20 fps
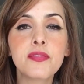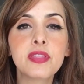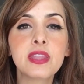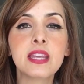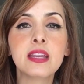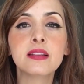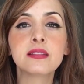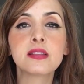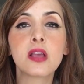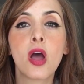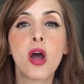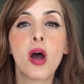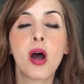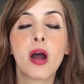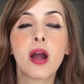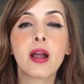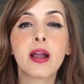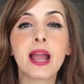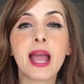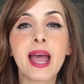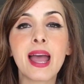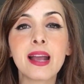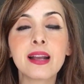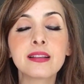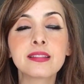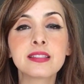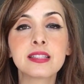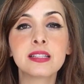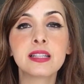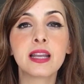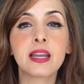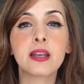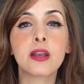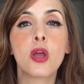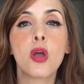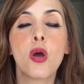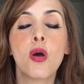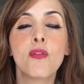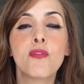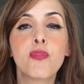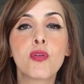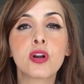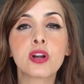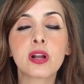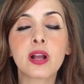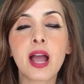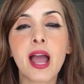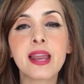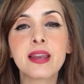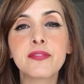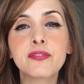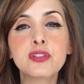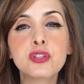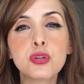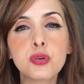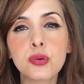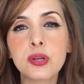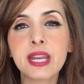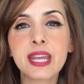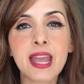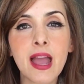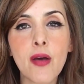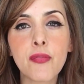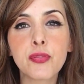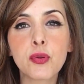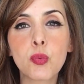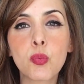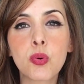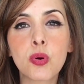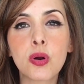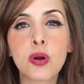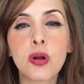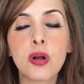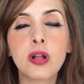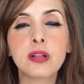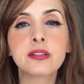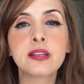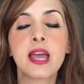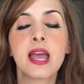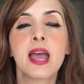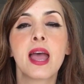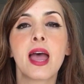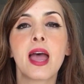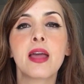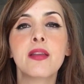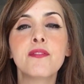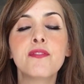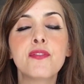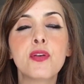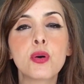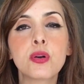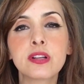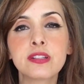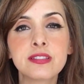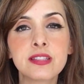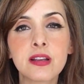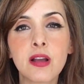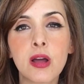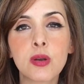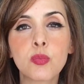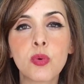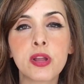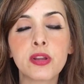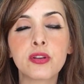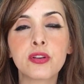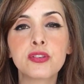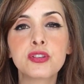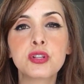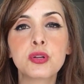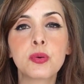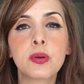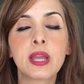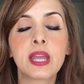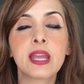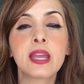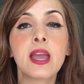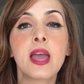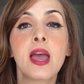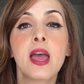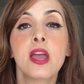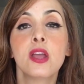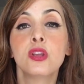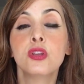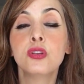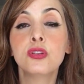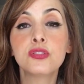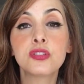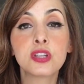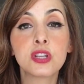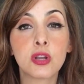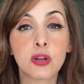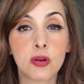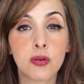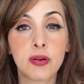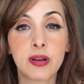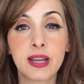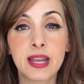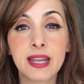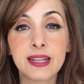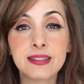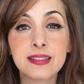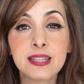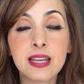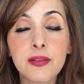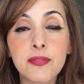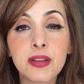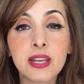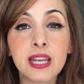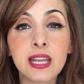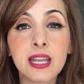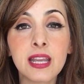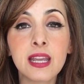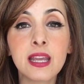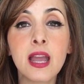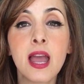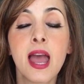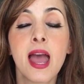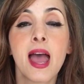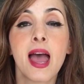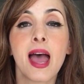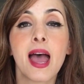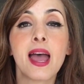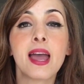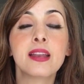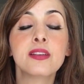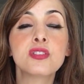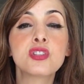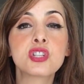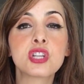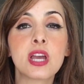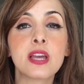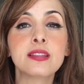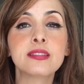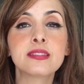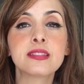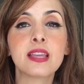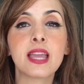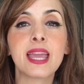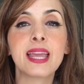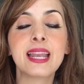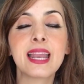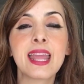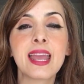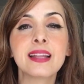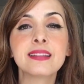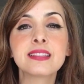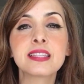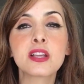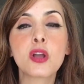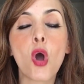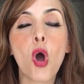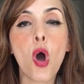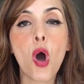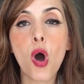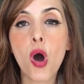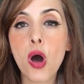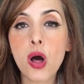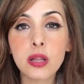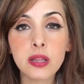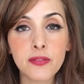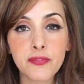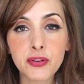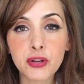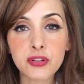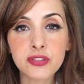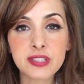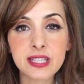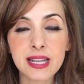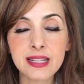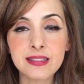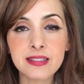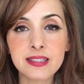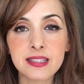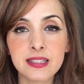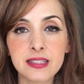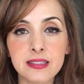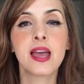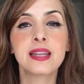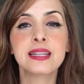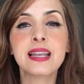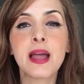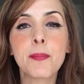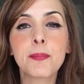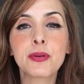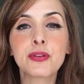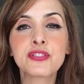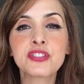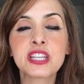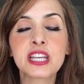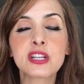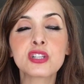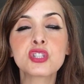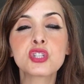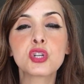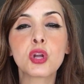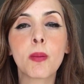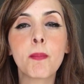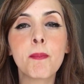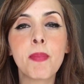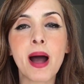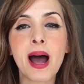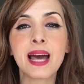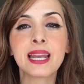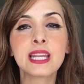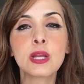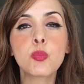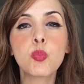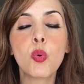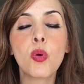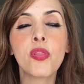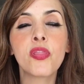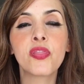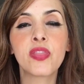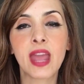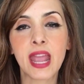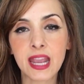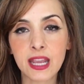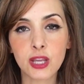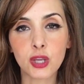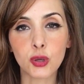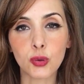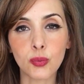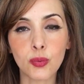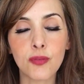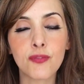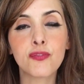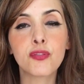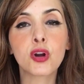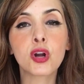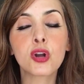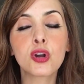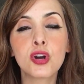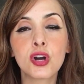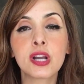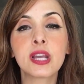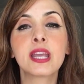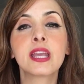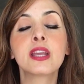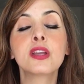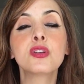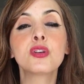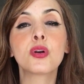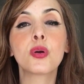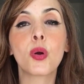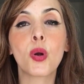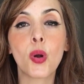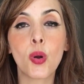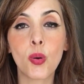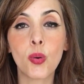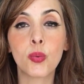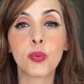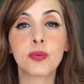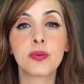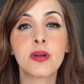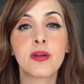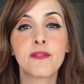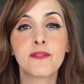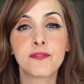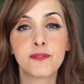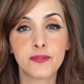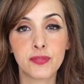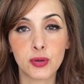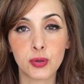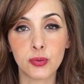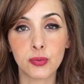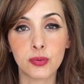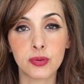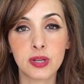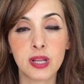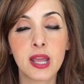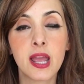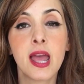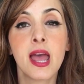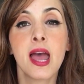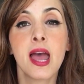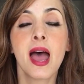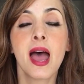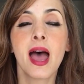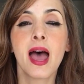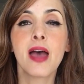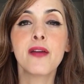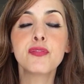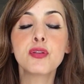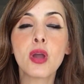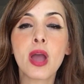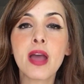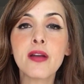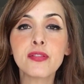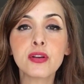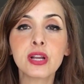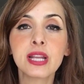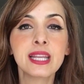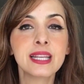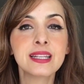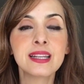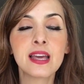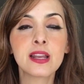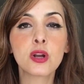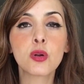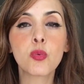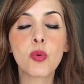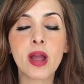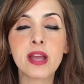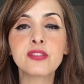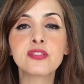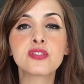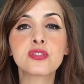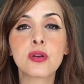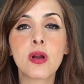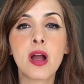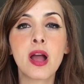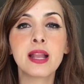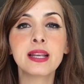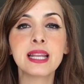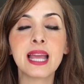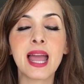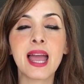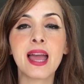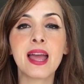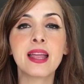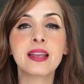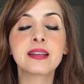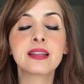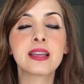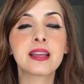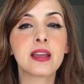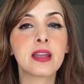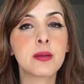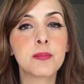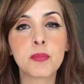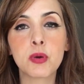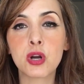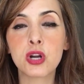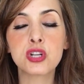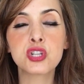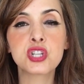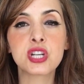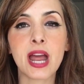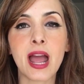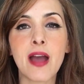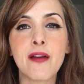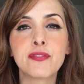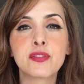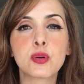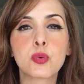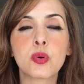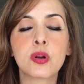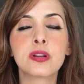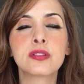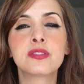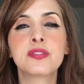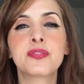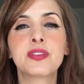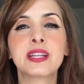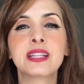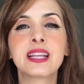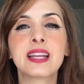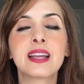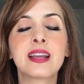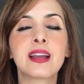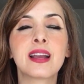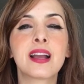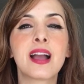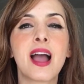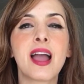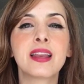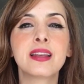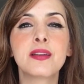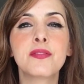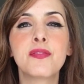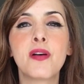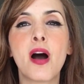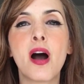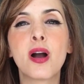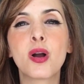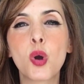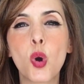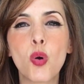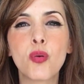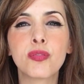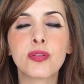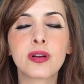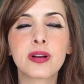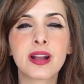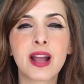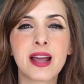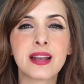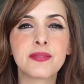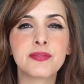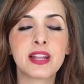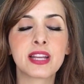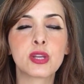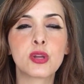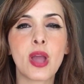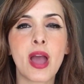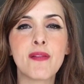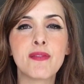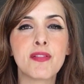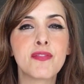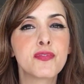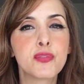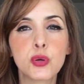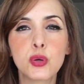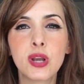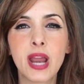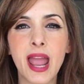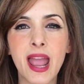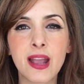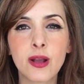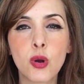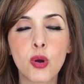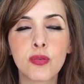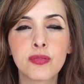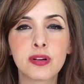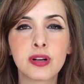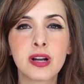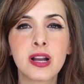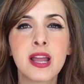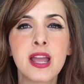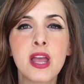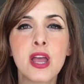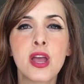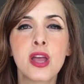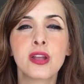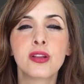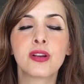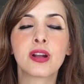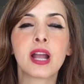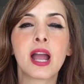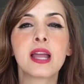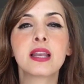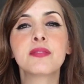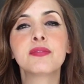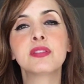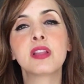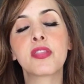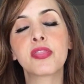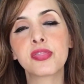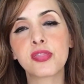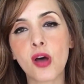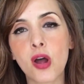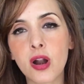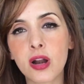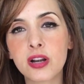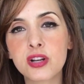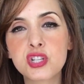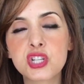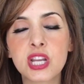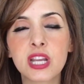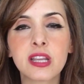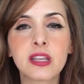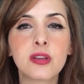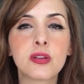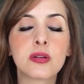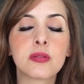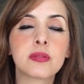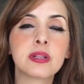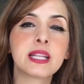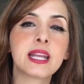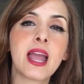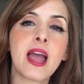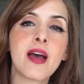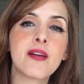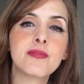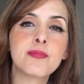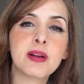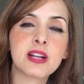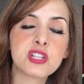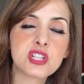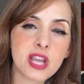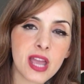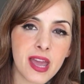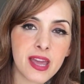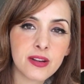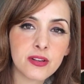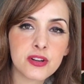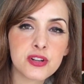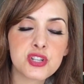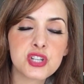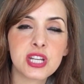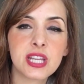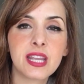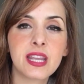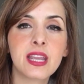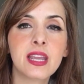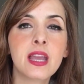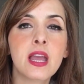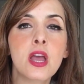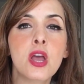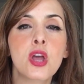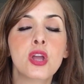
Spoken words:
of these are excellent for kind of tuning out the world and focusing on what you're doing, using your creativity and just enhancing all of your senses. Number 6, your body will thank you for cooking your own food. Have you ever eaten at a restaurant and emerged afterwards feeling kind of hungover, kind of like you have a food hangover? You're kind of lethargic, you don't really have much energy,